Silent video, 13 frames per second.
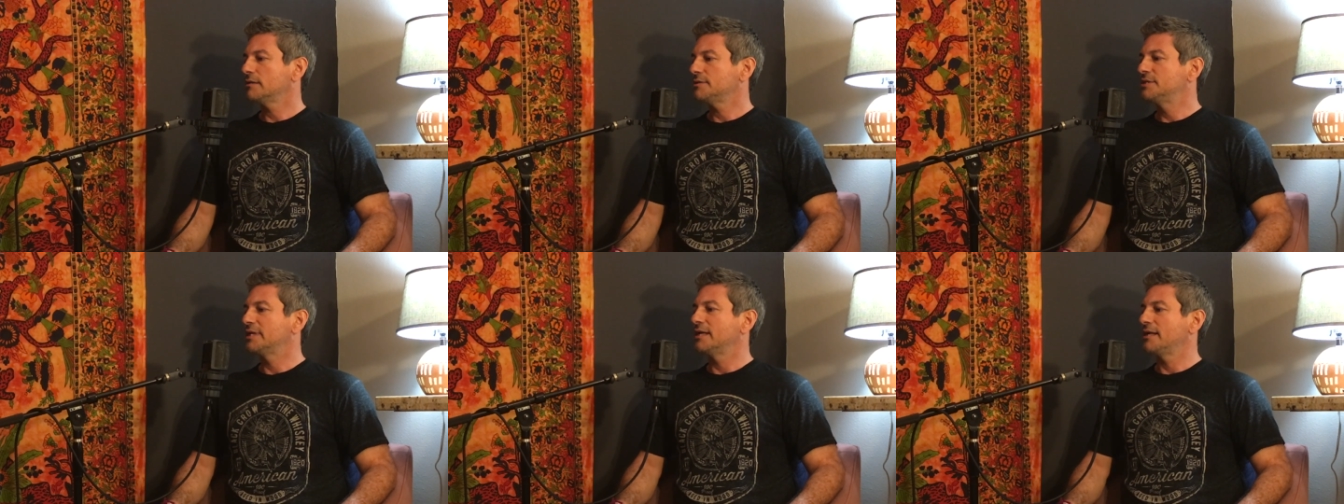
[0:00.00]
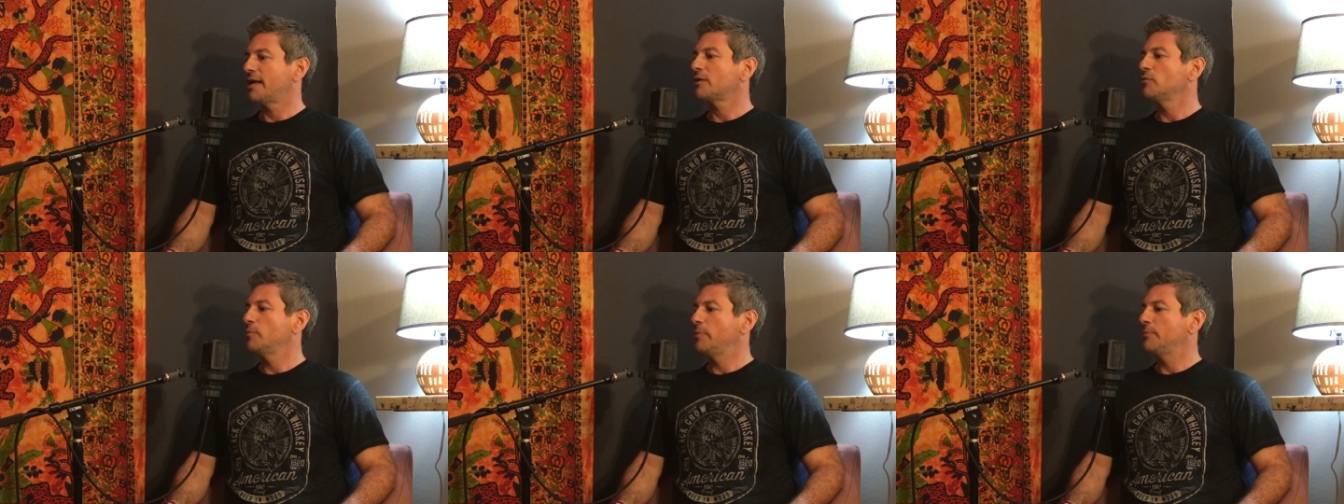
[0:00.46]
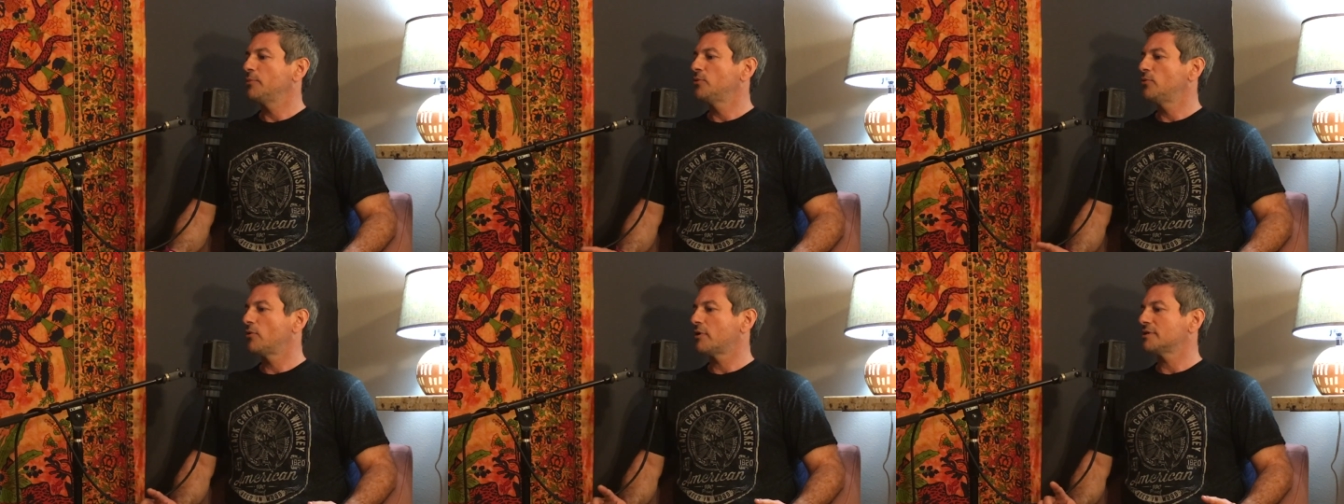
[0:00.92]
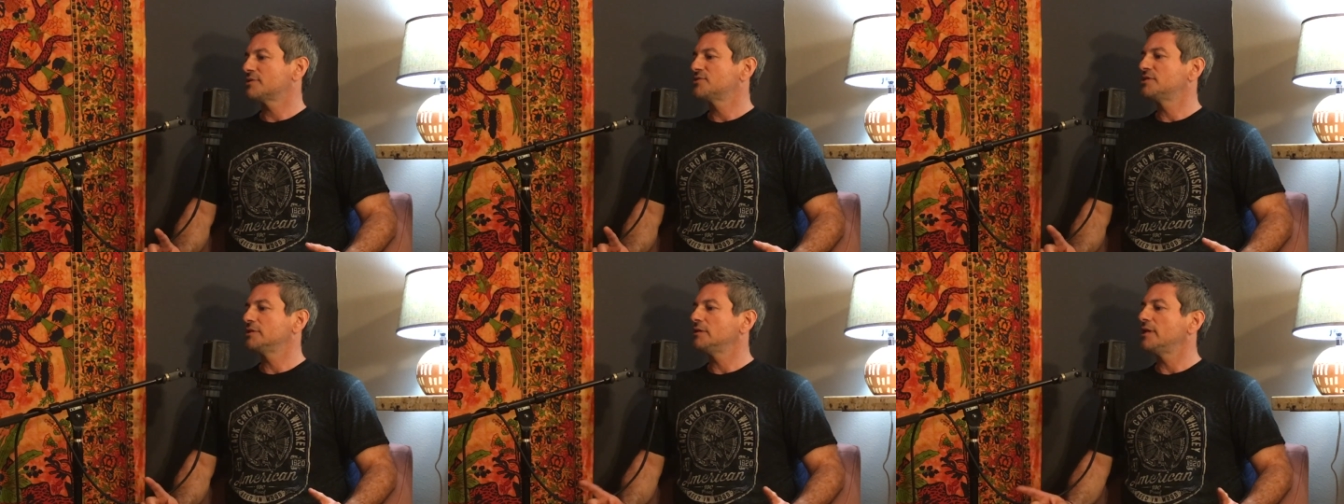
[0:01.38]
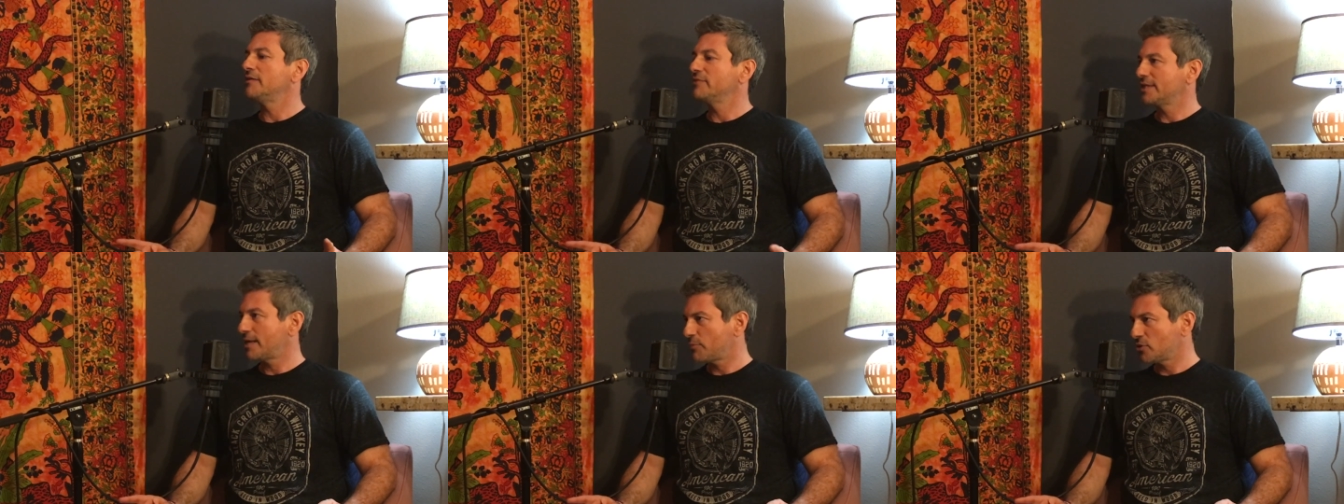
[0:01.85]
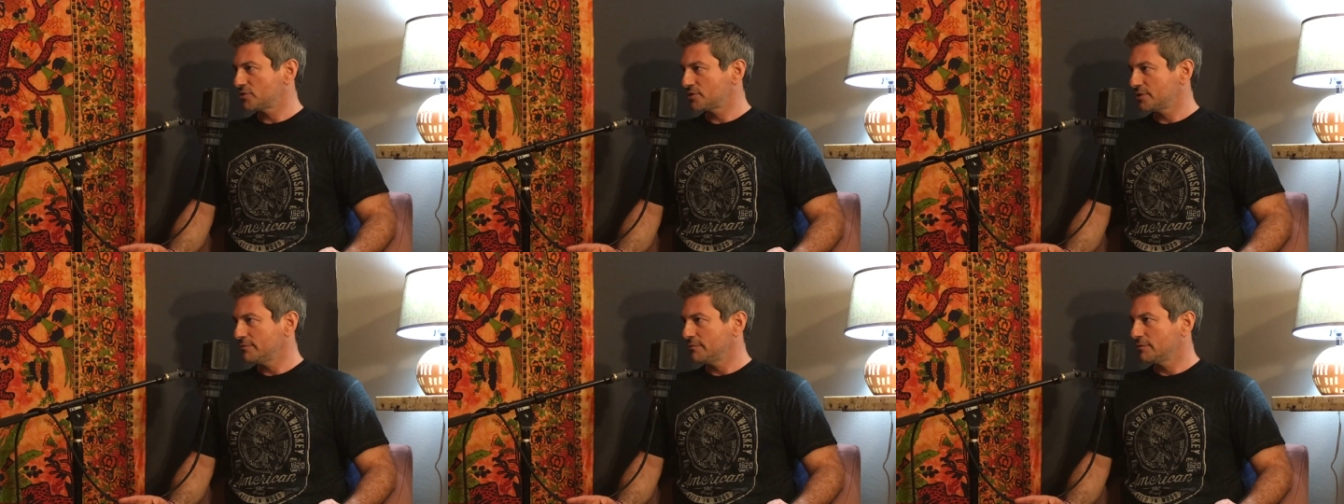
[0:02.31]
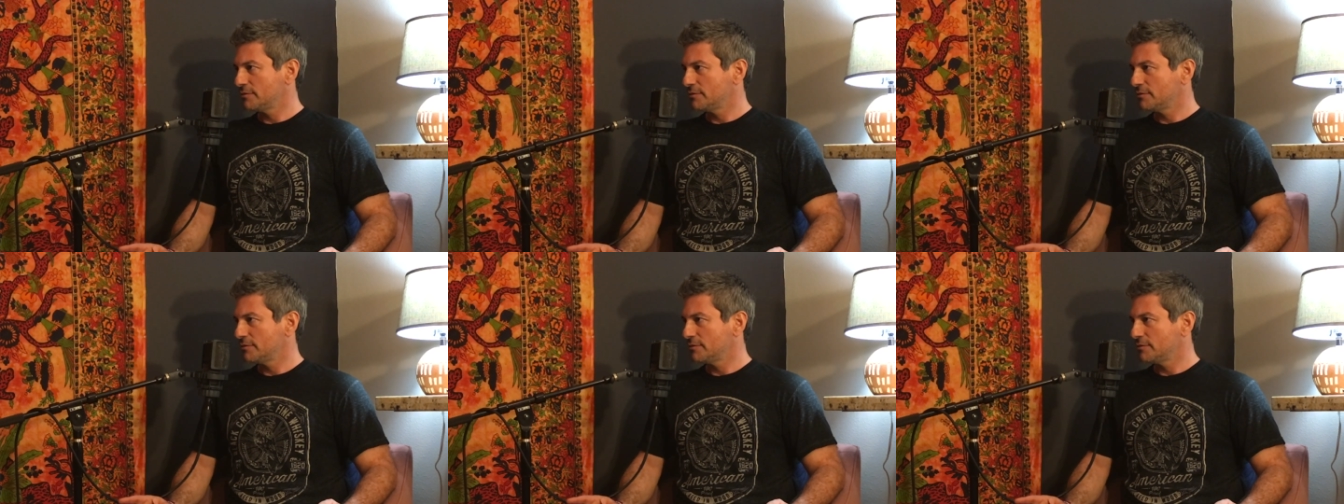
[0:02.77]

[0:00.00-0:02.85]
connect with the people who are still loving that person.